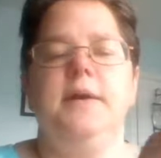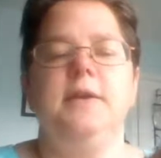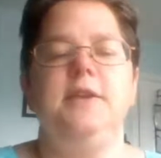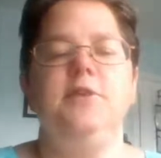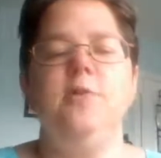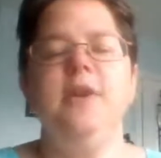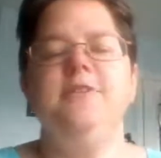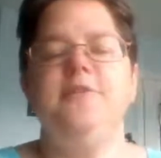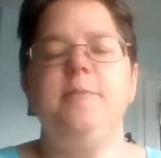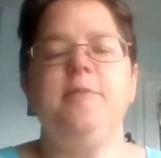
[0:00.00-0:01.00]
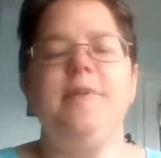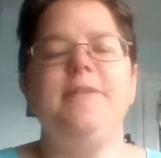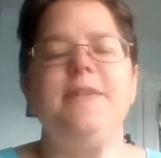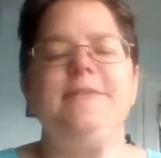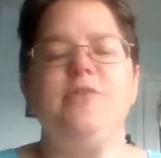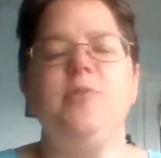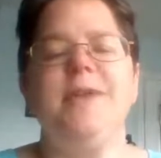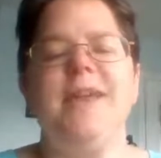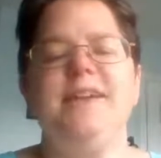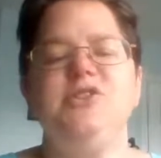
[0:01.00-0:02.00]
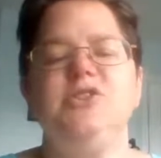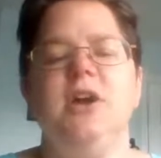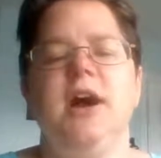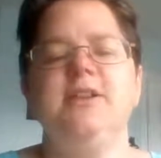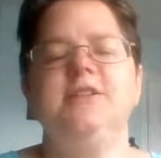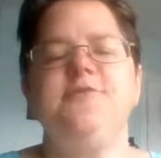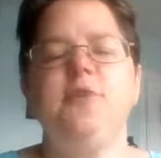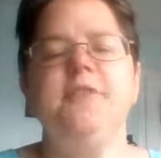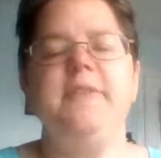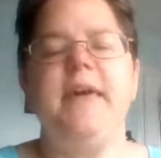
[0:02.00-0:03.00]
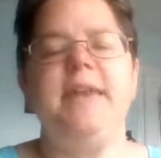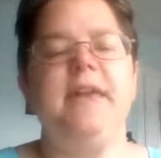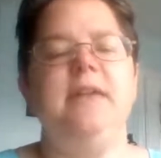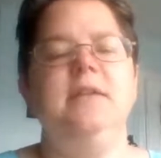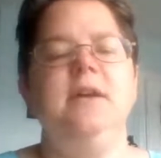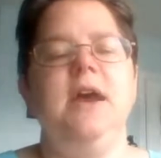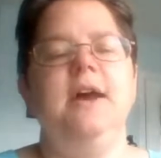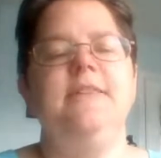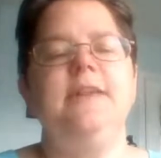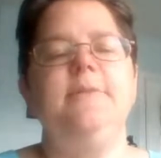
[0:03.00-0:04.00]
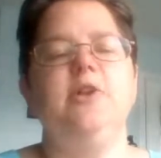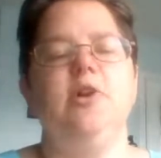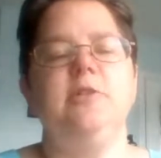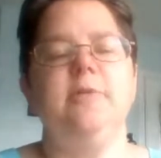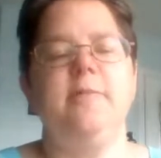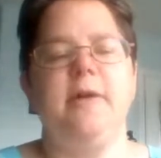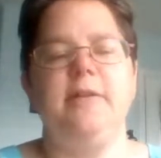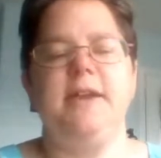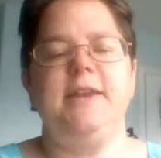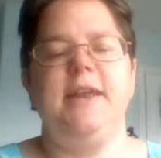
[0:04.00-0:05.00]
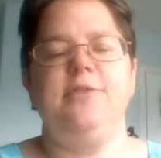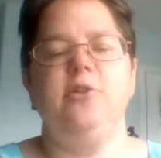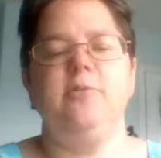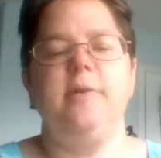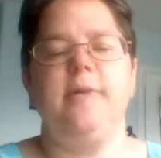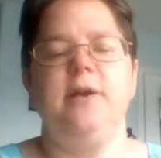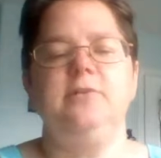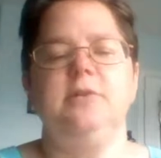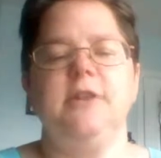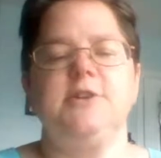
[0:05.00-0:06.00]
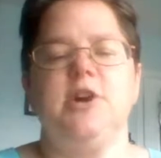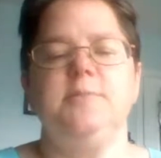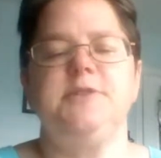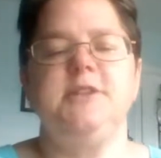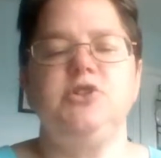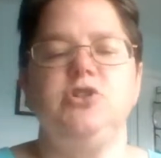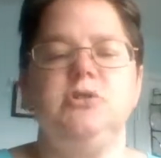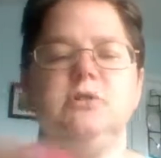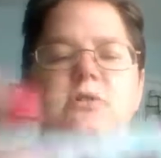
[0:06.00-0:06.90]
You know where you flip it around, then you have an opening edge? I just folded that in, and then it went all the way around, like an eighth all the way around, like top stitch.